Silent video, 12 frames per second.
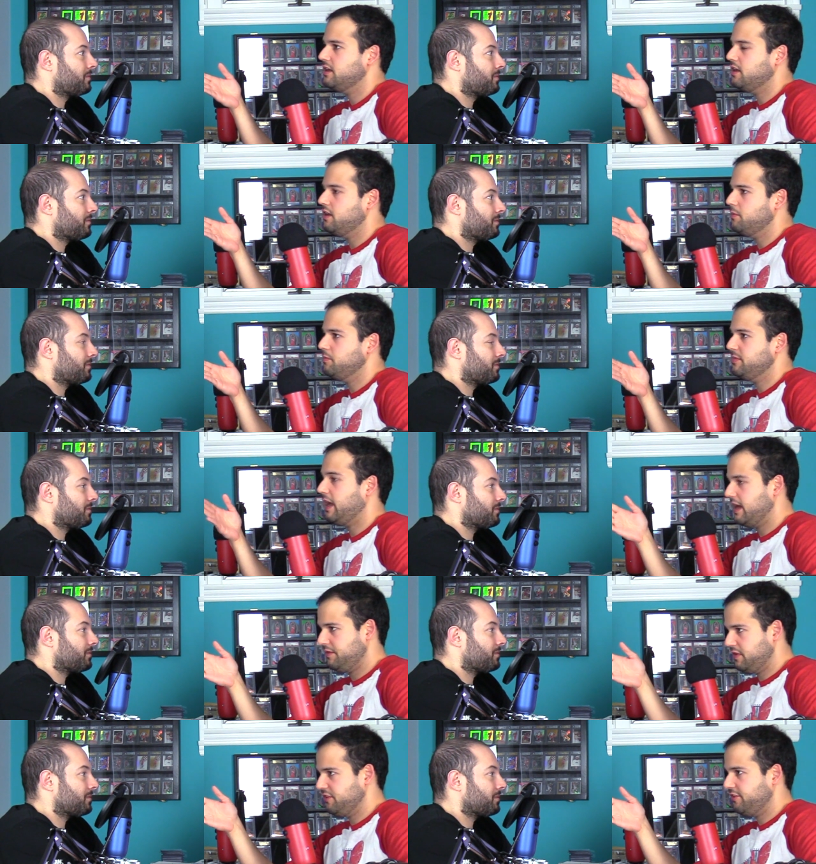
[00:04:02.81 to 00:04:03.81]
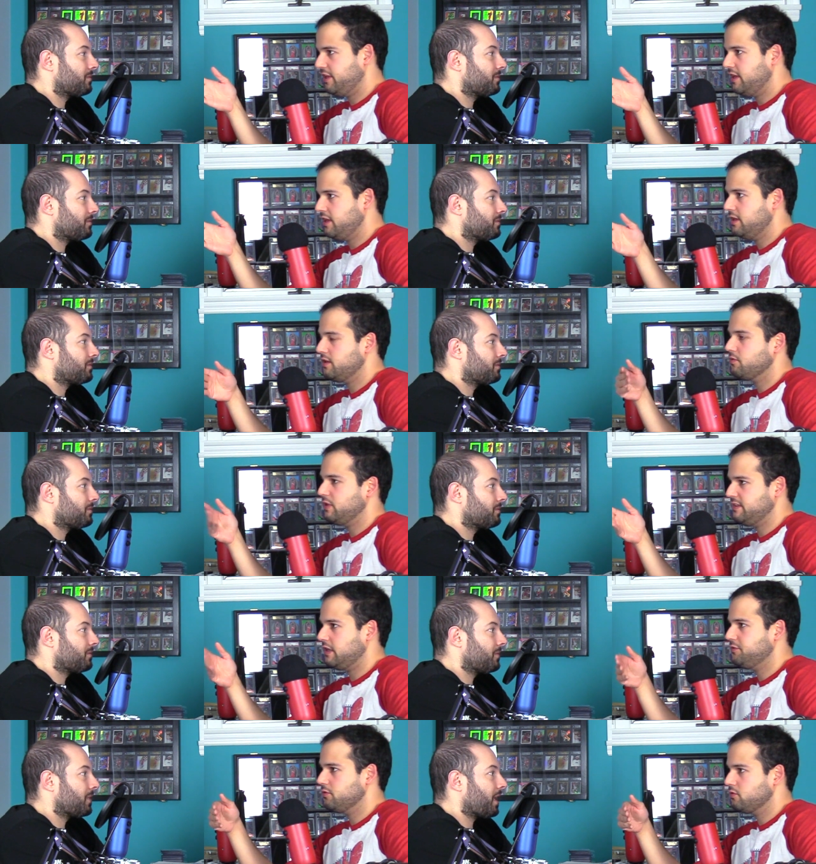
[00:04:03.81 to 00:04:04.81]
Speaker 1: um, not FHA
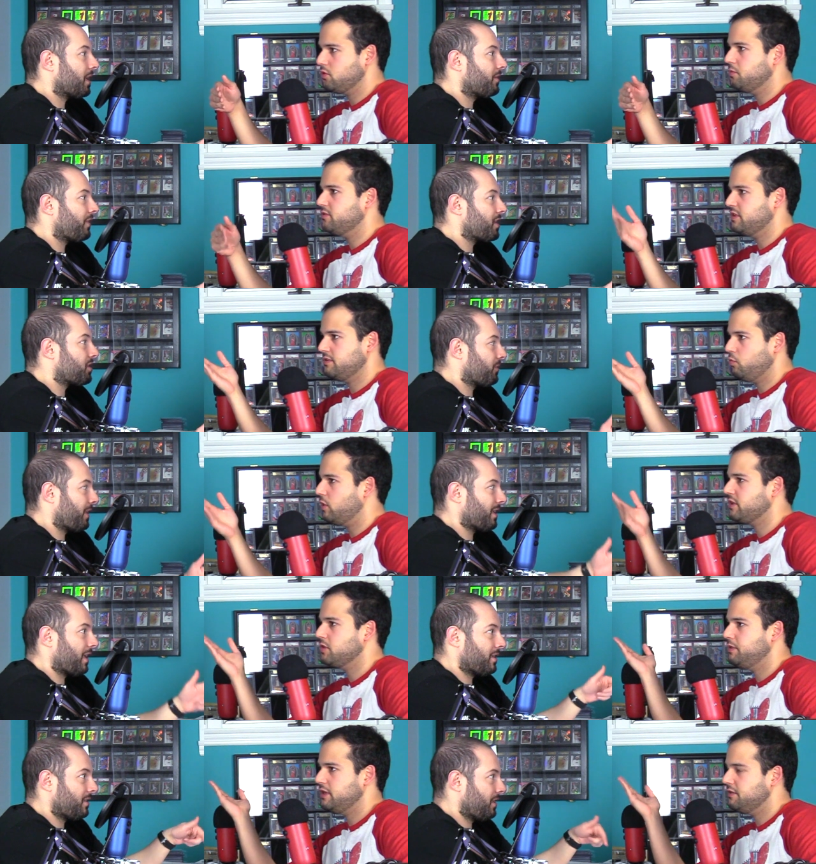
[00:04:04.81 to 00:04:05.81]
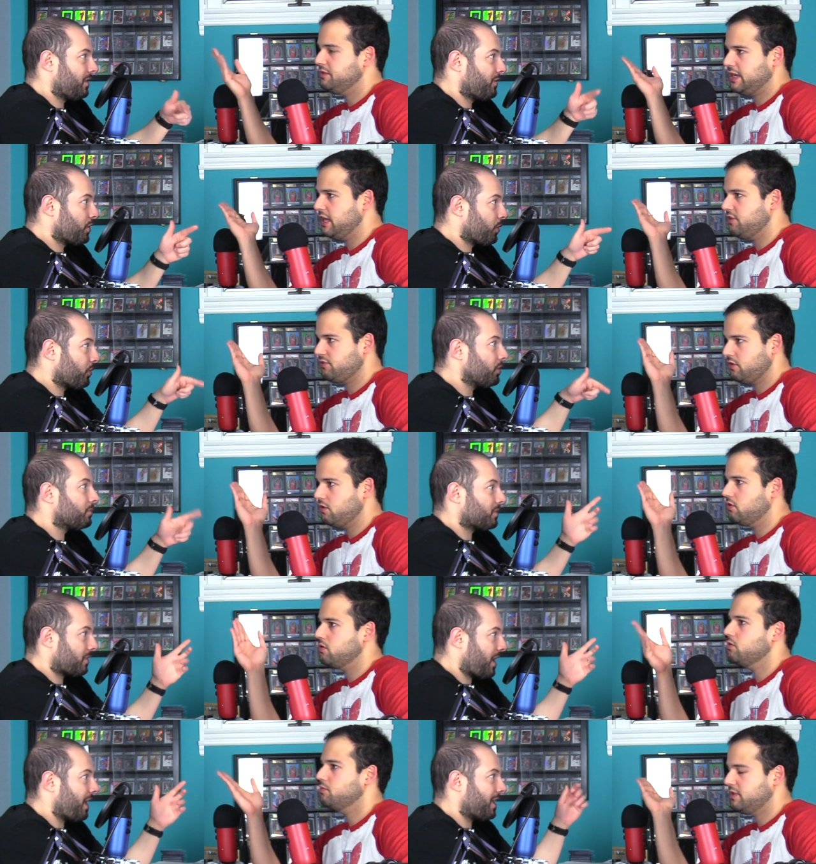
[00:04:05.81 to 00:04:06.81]
rent out to yeah, rooms. Conventional rent out individual
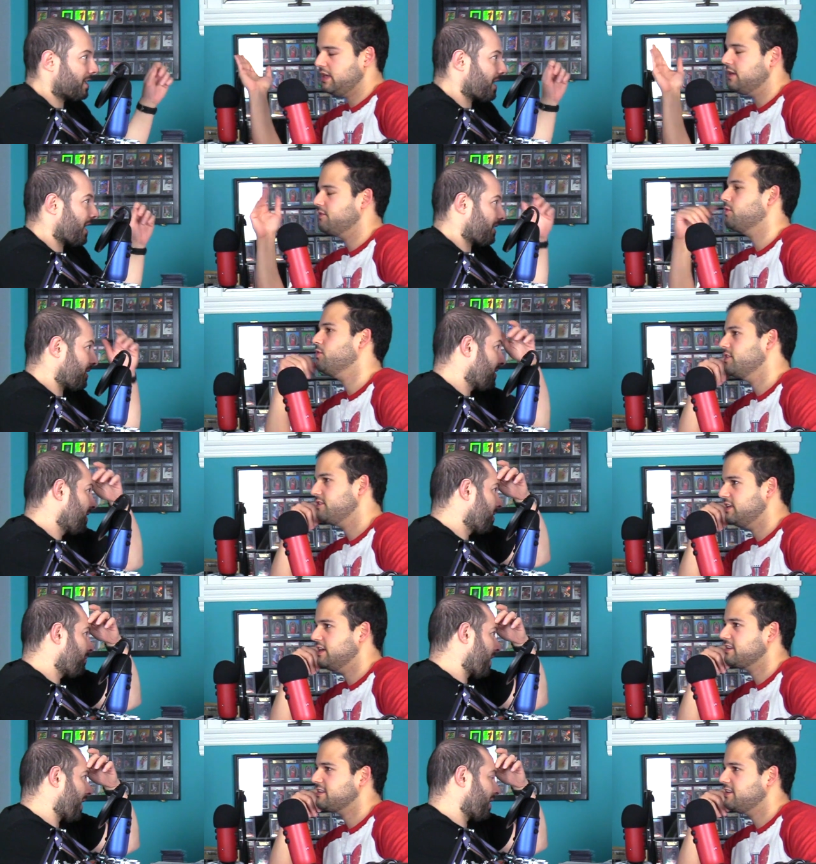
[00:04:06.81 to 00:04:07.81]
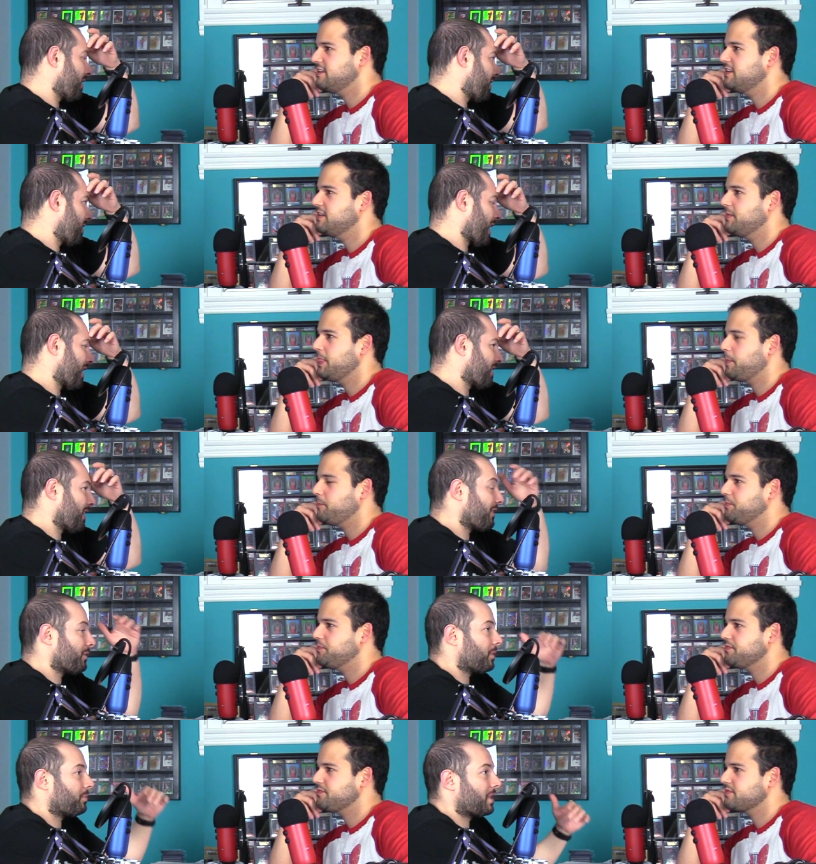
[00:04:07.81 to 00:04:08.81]
rooms, right? Exactly. Yeah, of course. Yeah. But I,
Speaker 2: like I tell
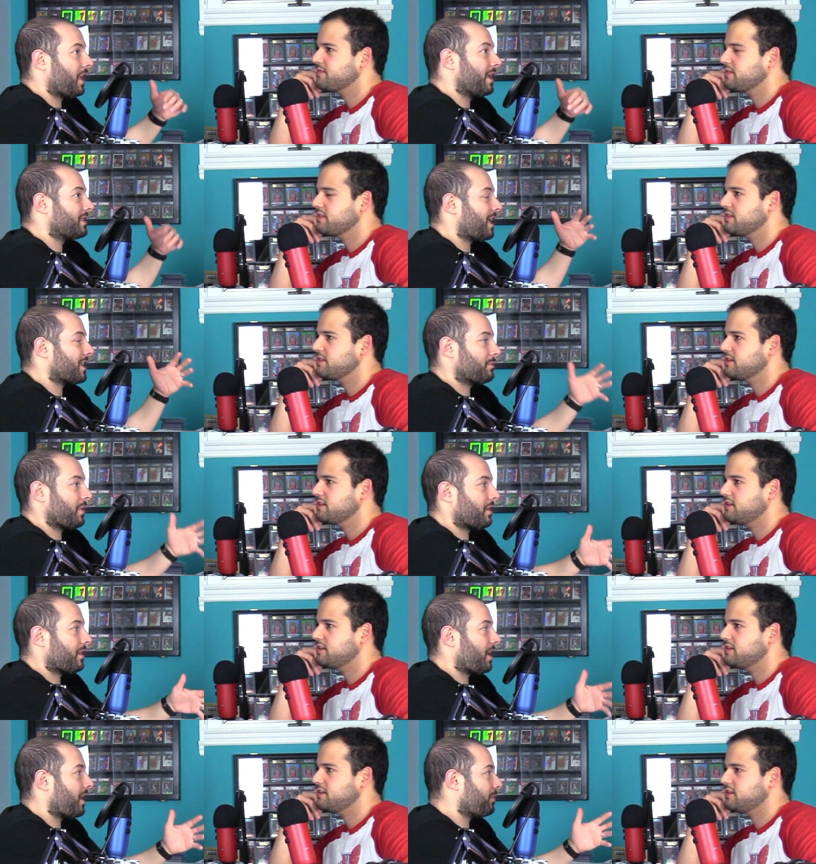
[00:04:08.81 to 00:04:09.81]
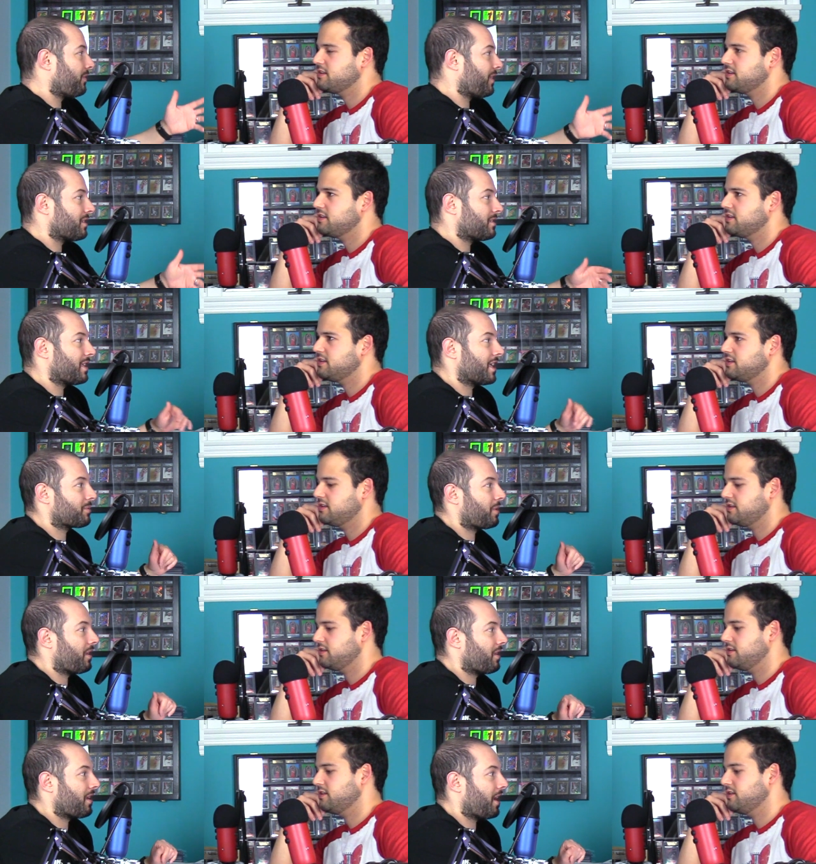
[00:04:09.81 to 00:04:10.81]
everyone, clients ask me all the time, investors ask
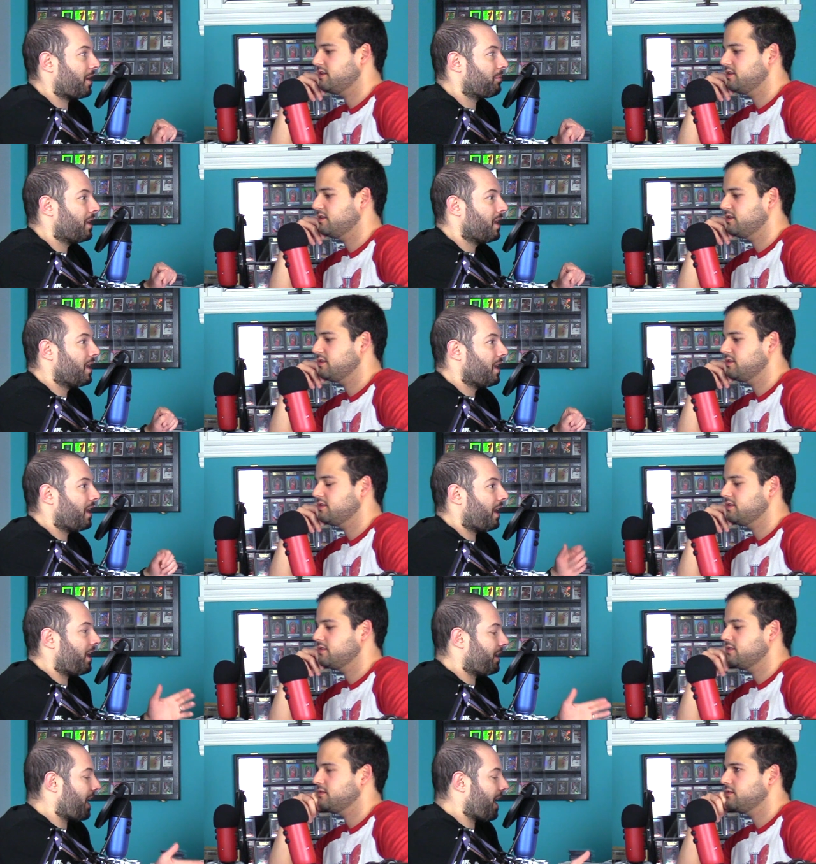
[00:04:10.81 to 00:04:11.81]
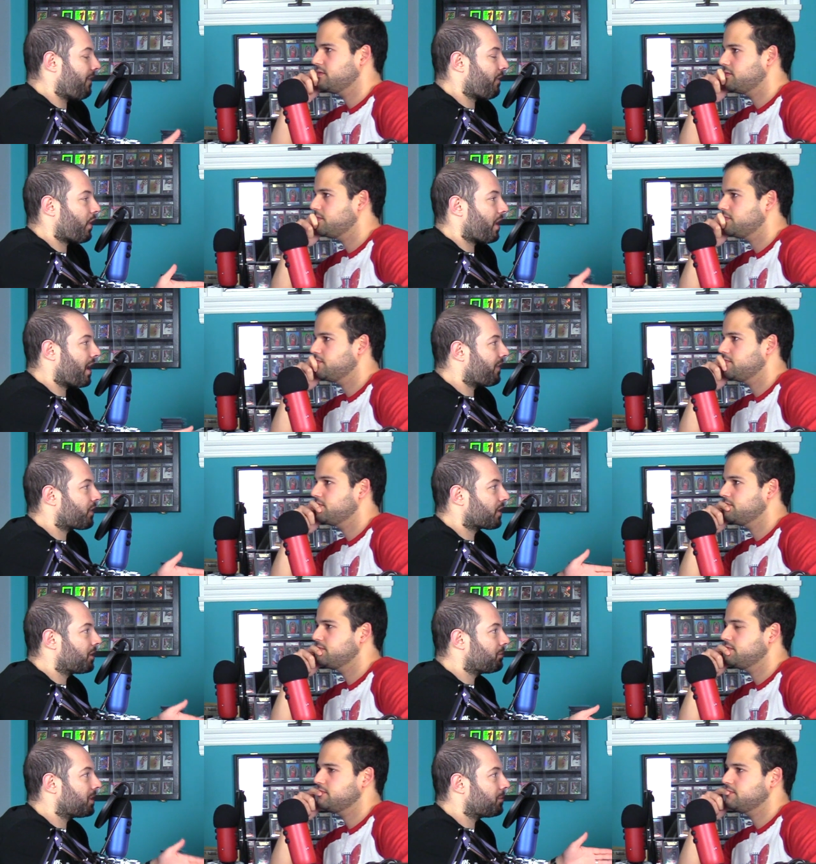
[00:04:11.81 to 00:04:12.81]
me all the time, never ever
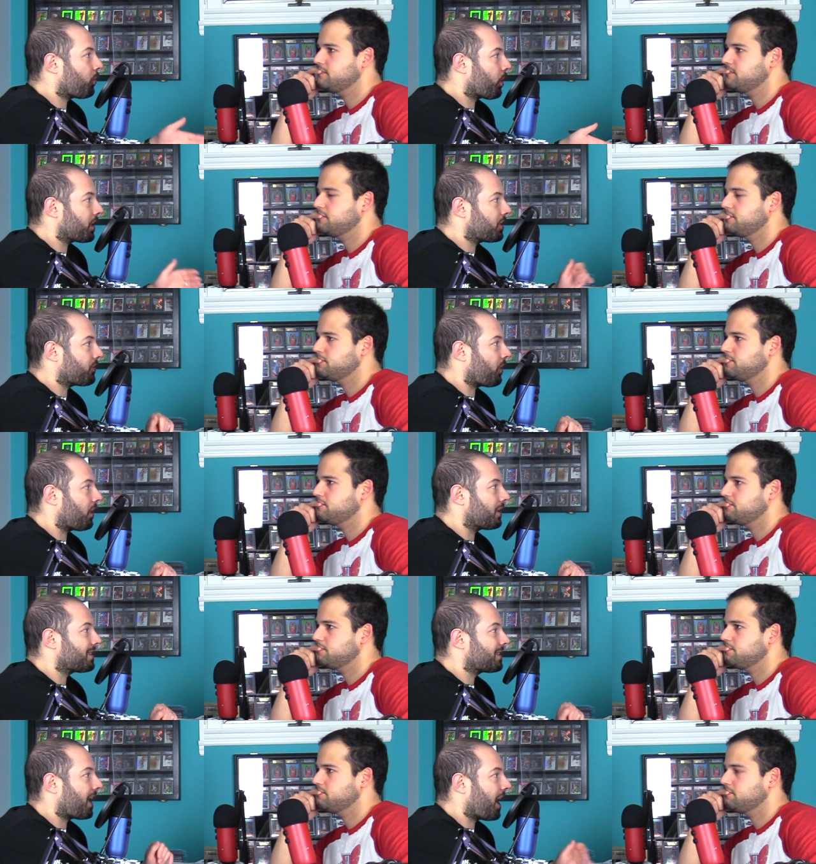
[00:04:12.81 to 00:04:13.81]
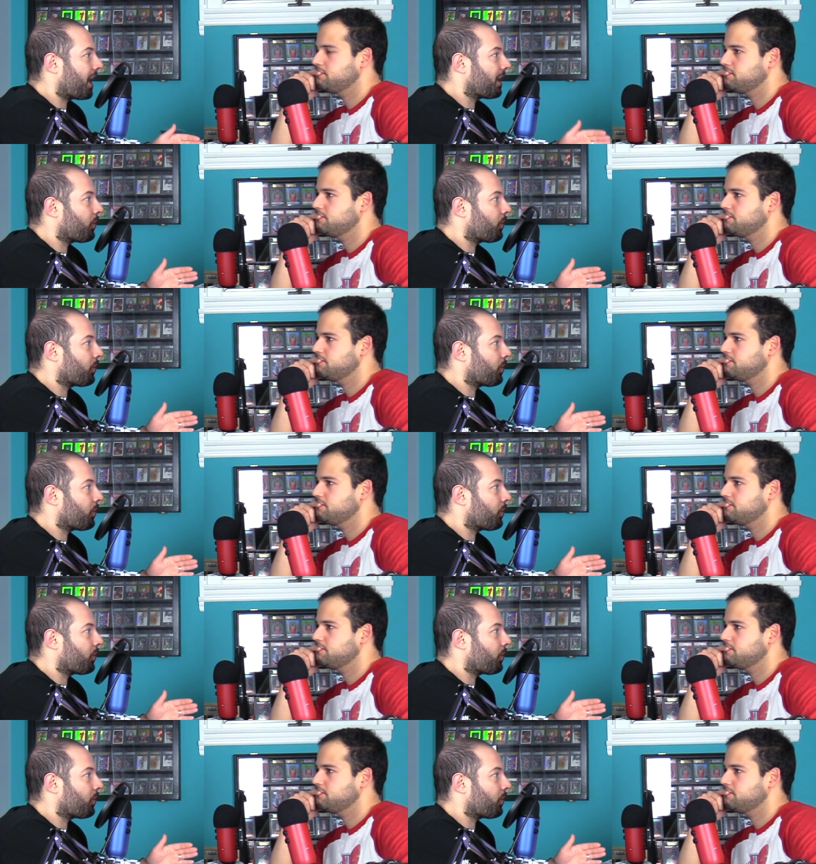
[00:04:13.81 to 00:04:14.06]
commit mortgage fraud. It's not